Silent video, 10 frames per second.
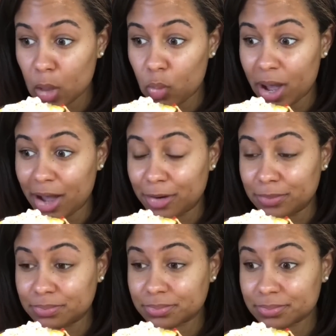Wow.
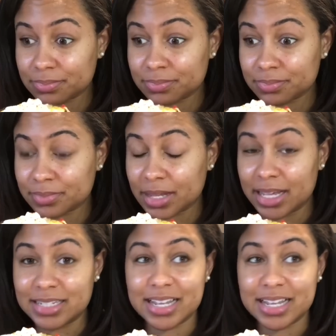It